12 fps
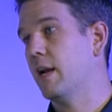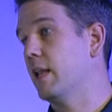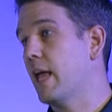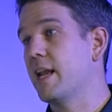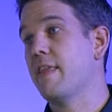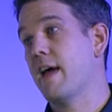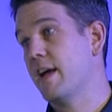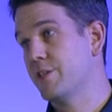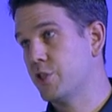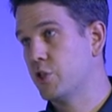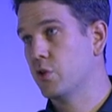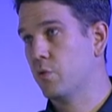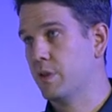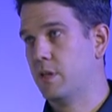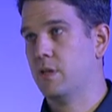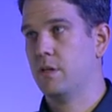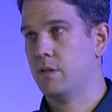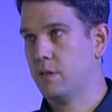and a lot of that had to do with
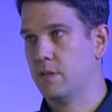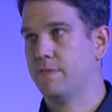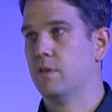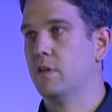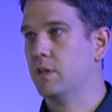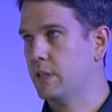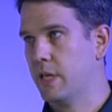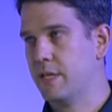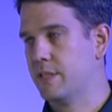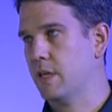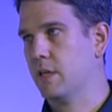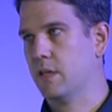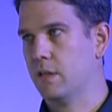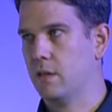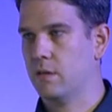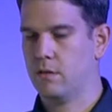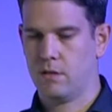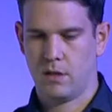the, the defer and the async
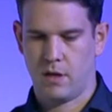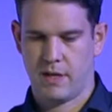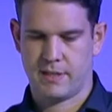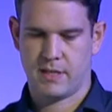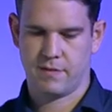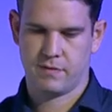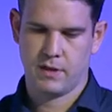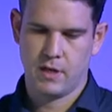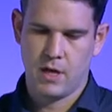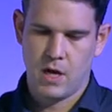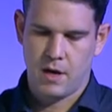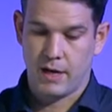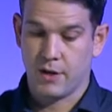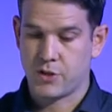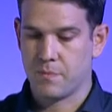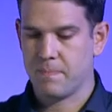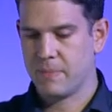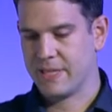and, and all that stuff. And
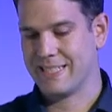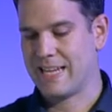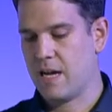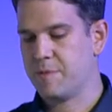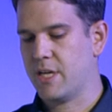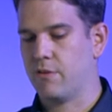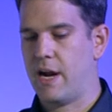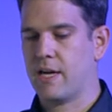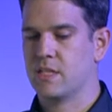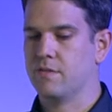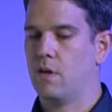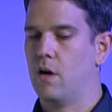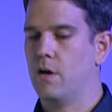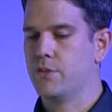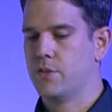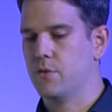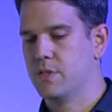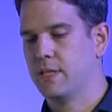also, but the time to interactive
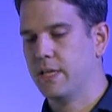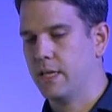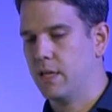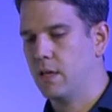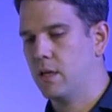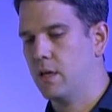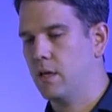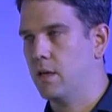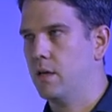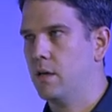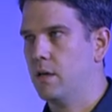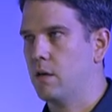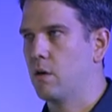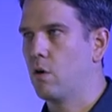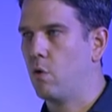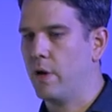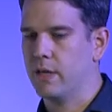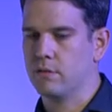also slid in uh,
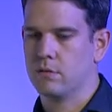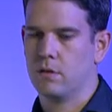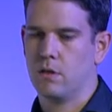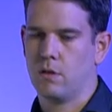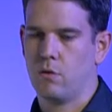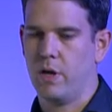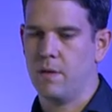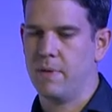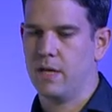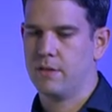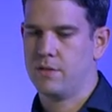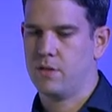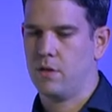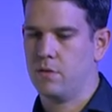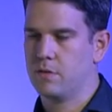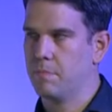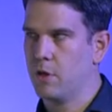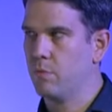quite quite a bit. Yeah,
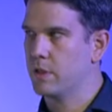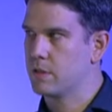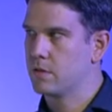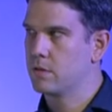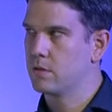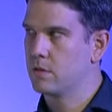so we were able to drop